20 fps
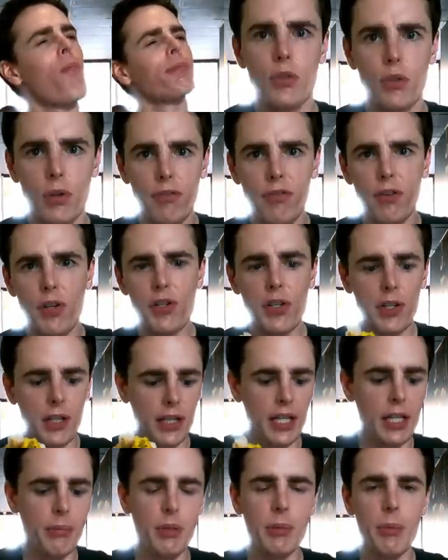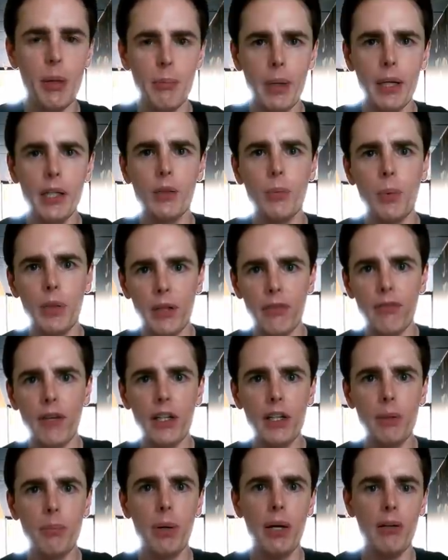So the first thing that came to my mind when the
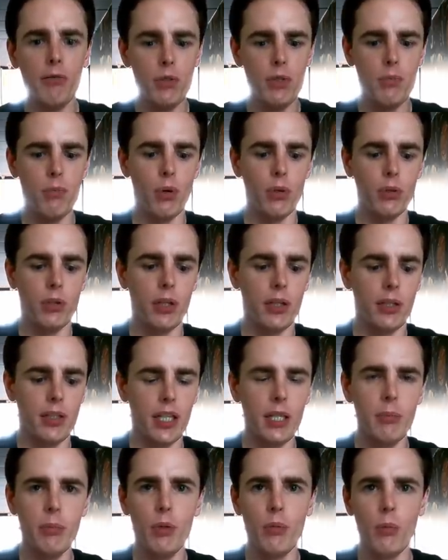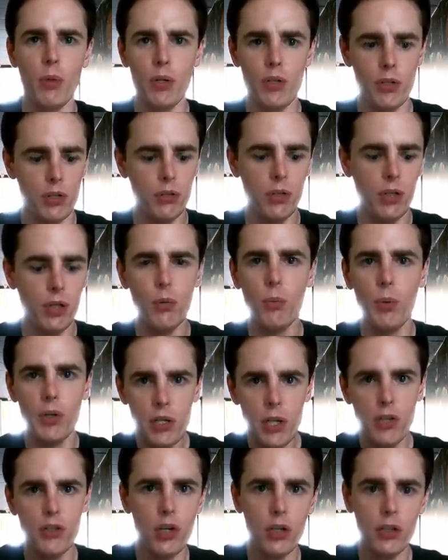Vada Pav was brought to the table was like,
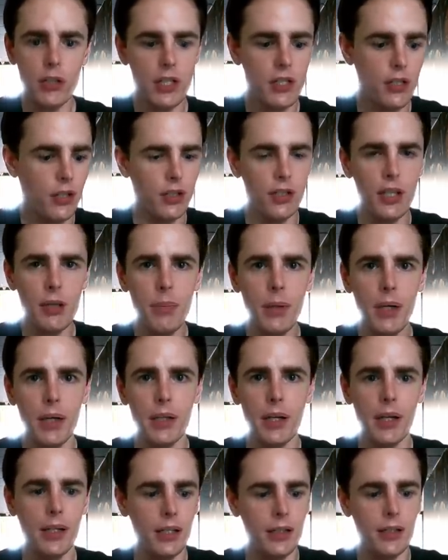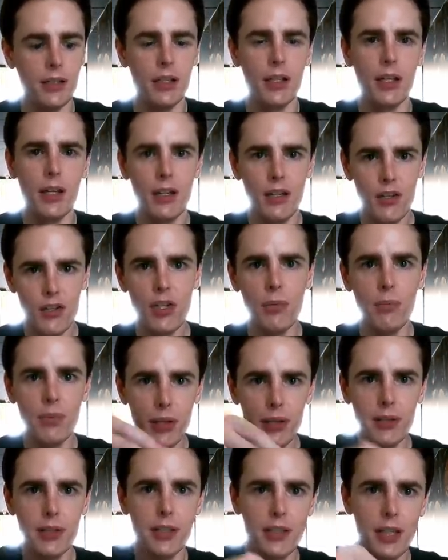where's the chutneys to dip it in? I need
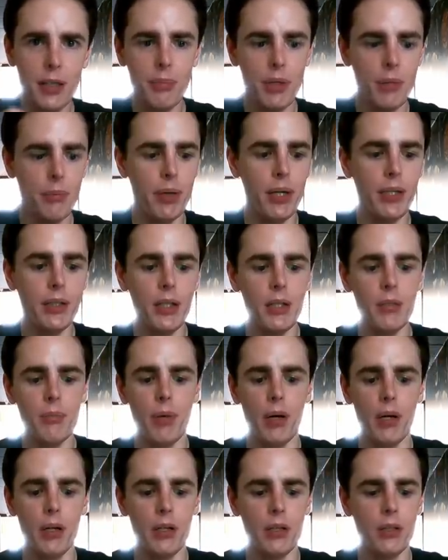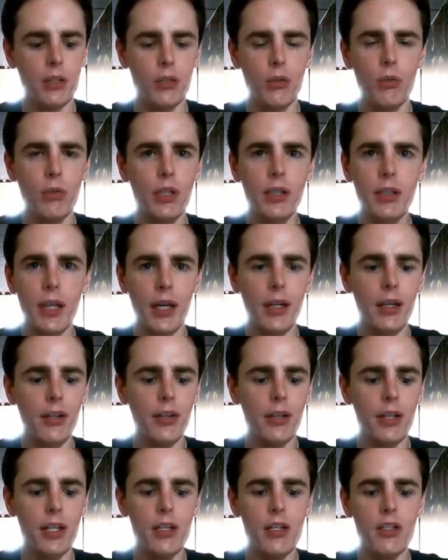something to dip the bread in, but you don't need
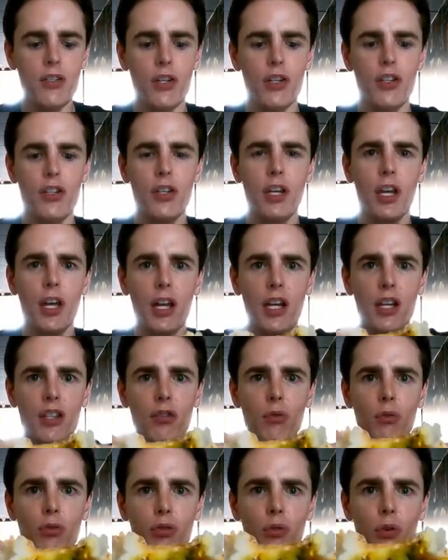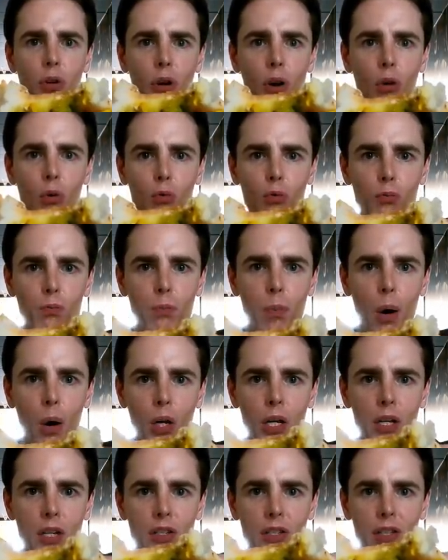anything. This is just, it's all so, all
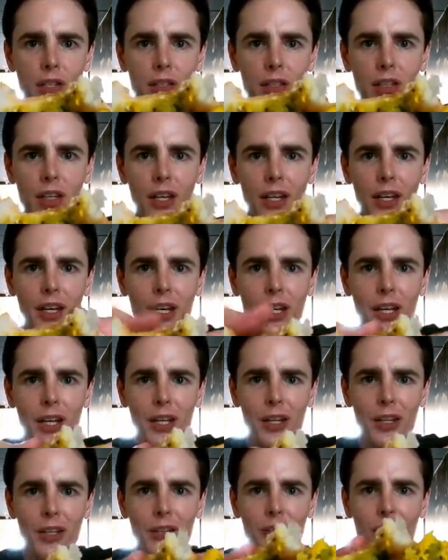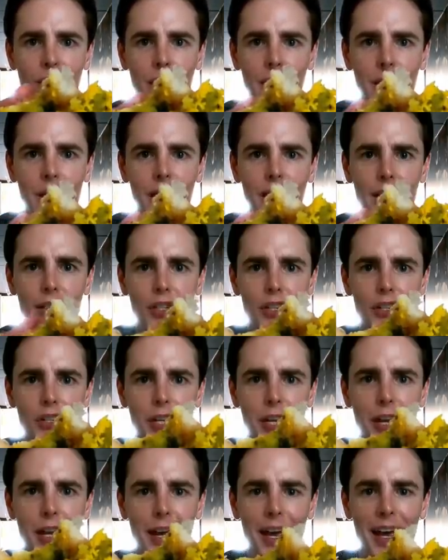moist and look at that, just
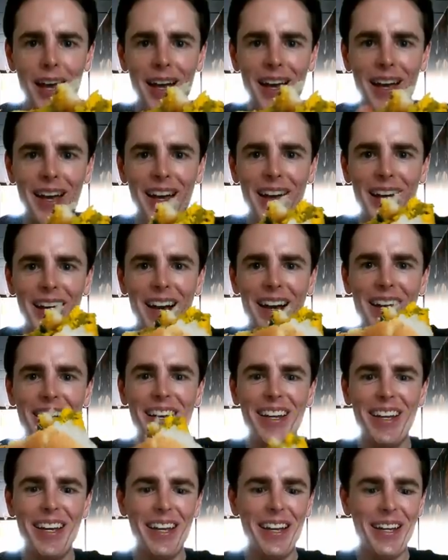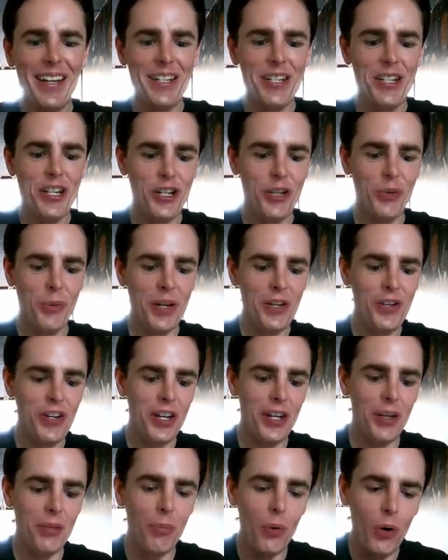
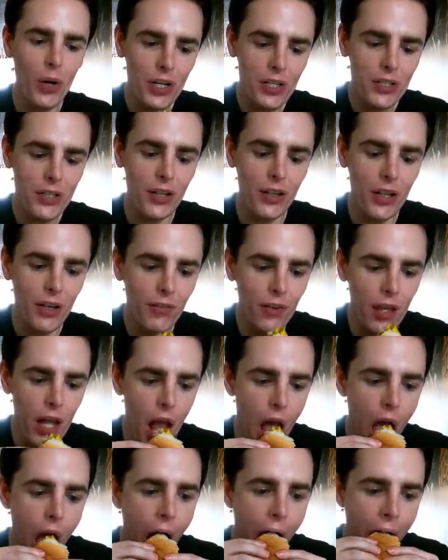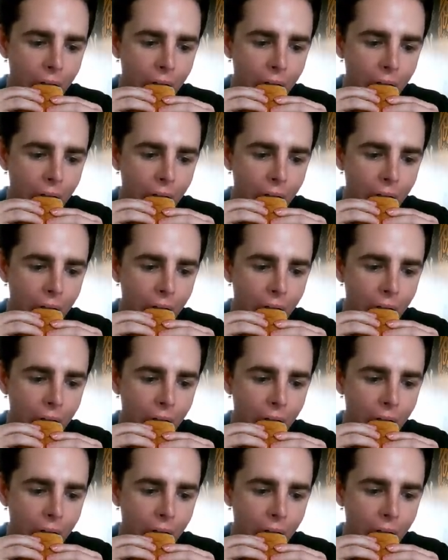squishy and moist and lovely.